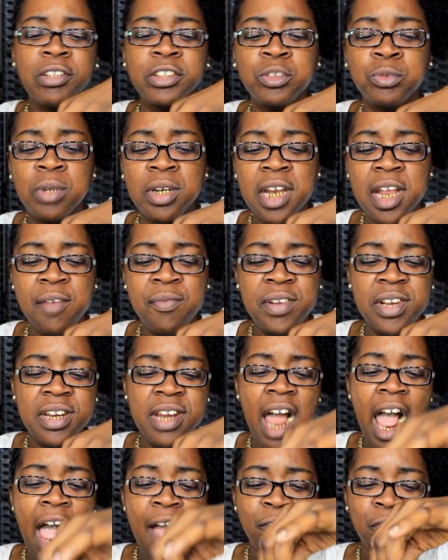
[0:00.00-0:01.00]
just wonder if he
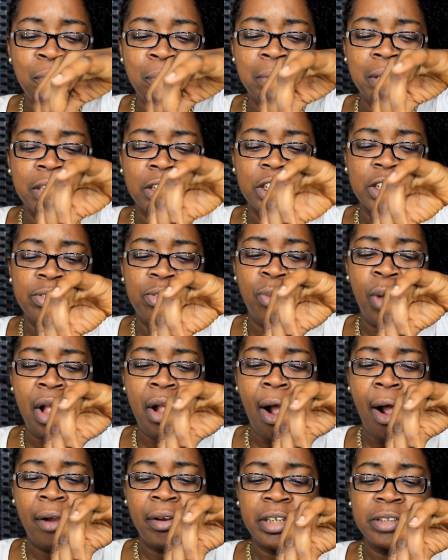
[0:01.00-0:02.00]
died from being
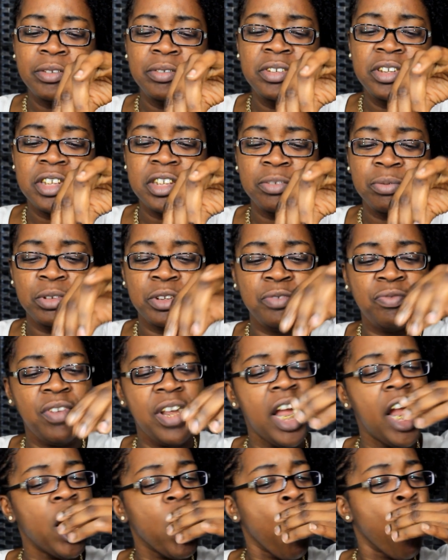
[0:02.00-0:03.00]
overweight or if he just was
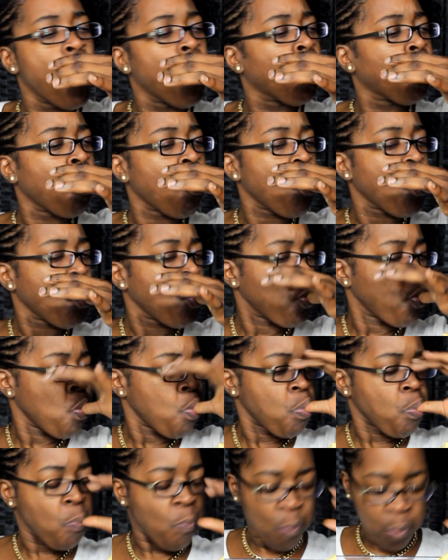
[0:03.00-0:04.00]
fat
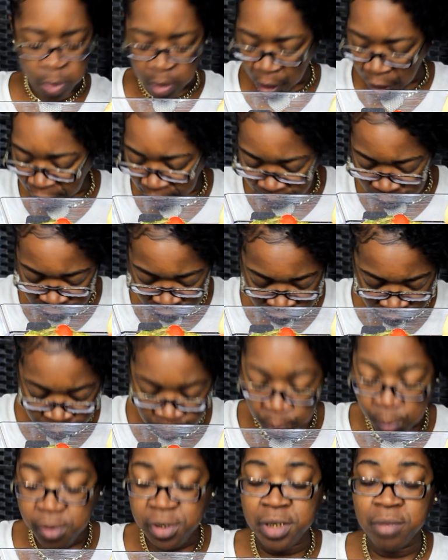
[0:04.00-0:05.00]
and she
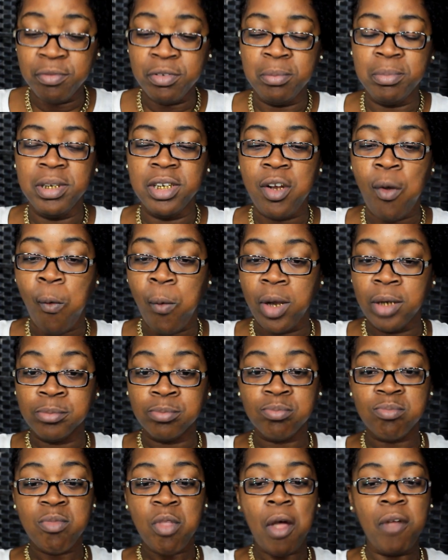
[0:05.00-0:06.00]
sued them for being overweight.
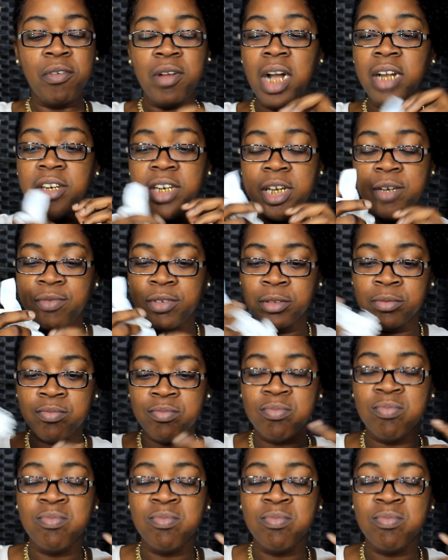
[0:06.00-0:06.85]
Cause I never,